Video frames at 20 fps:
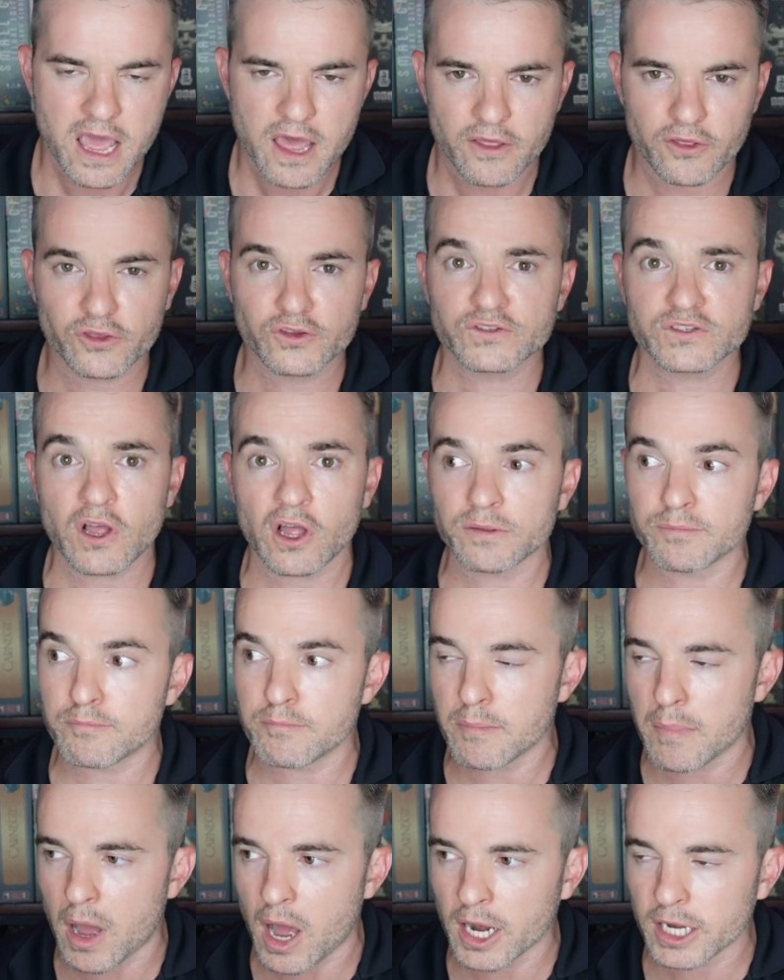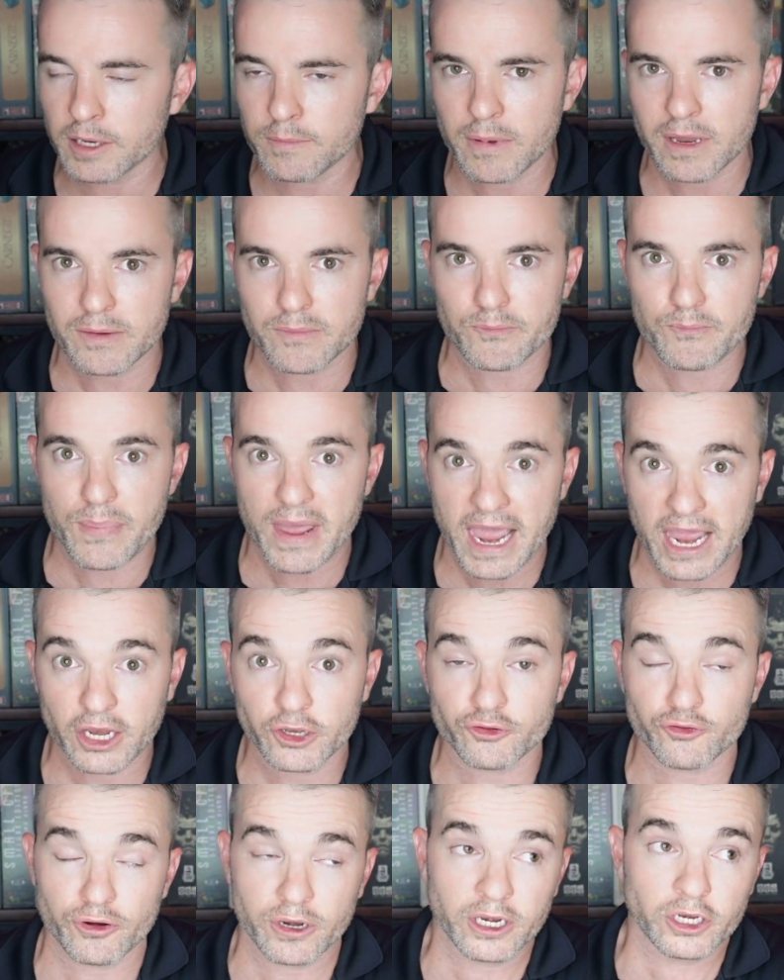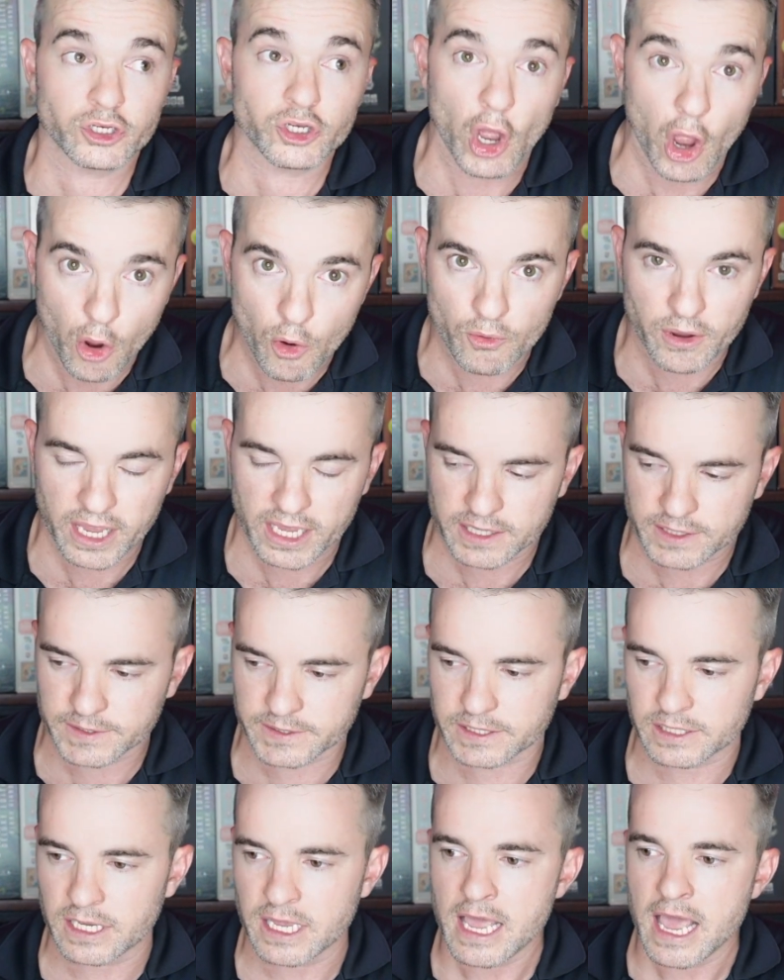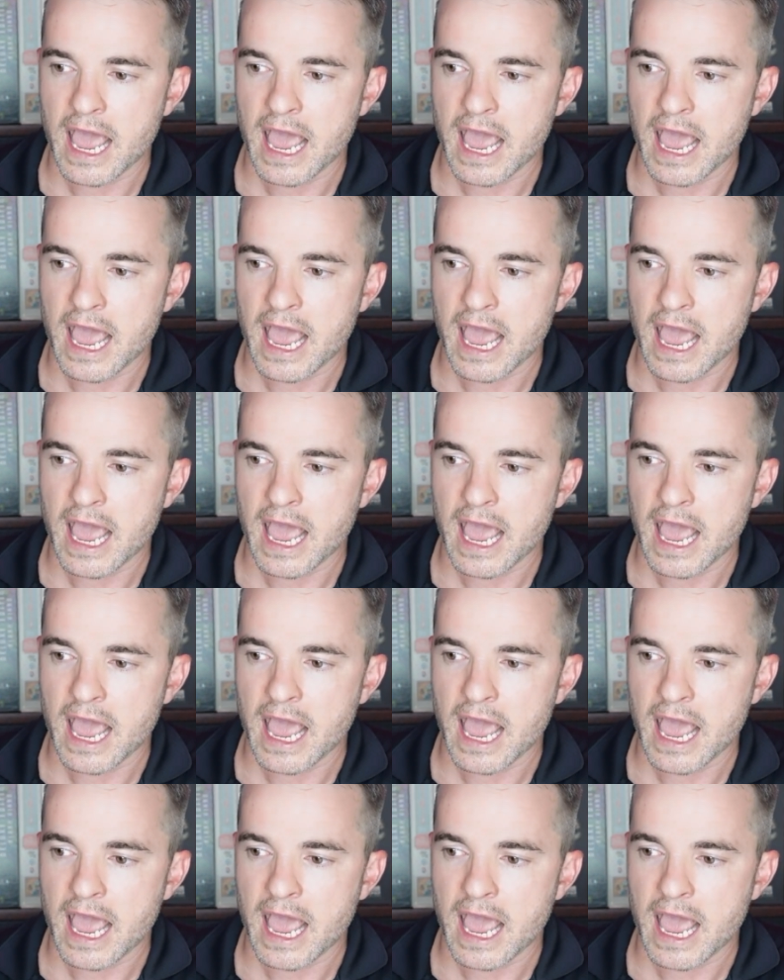It's called Monument Patron Tokens,